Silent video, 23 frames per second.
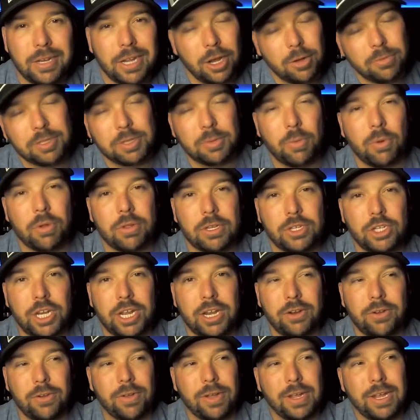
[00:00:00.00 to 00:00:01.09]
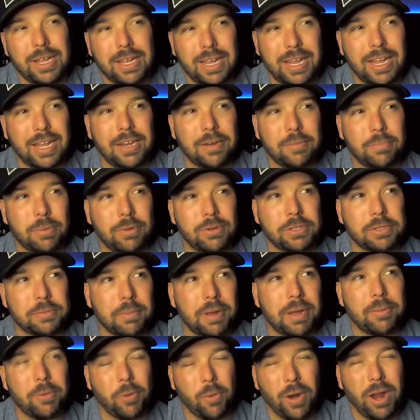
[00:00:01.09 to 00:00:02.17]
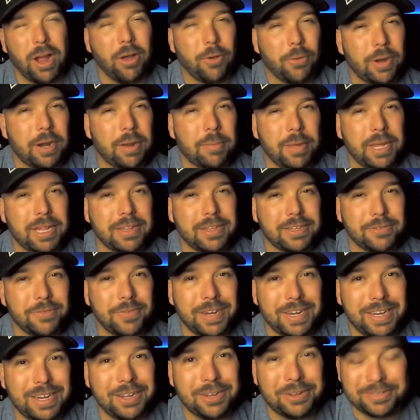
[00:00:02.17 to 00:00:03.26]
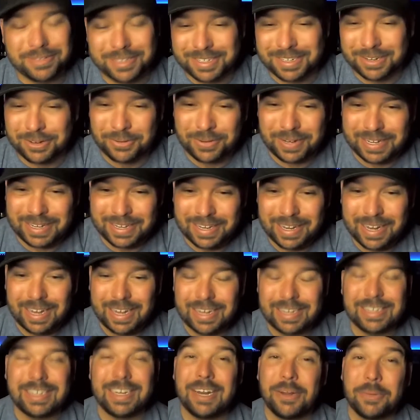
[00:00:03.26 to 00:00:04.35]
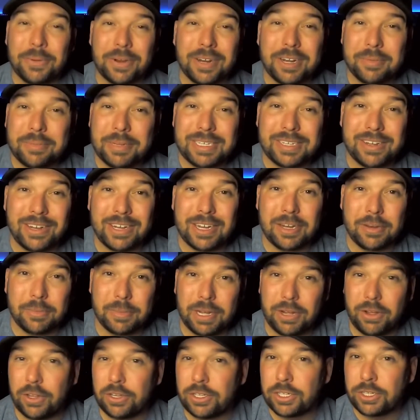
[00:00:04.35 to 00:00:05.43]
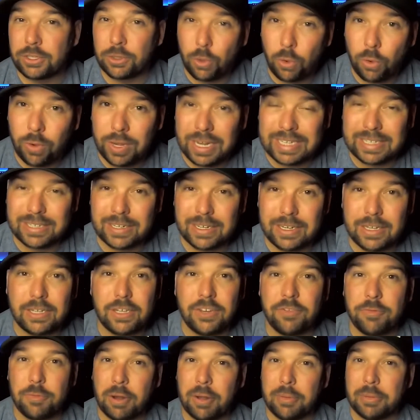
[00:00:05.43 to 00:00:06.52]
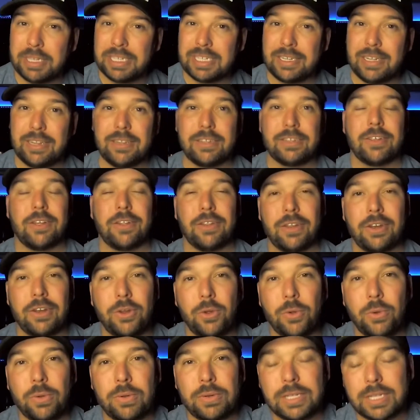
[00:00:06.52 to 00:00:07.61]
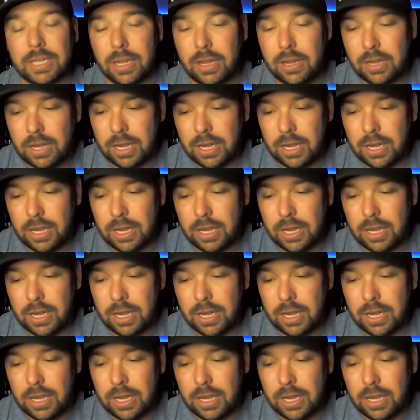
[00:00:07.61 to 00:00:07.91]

Help support the channel and it boosts my morale when I make these videos. So today we're going to be talking about a school incident. You've probably seen this on the news.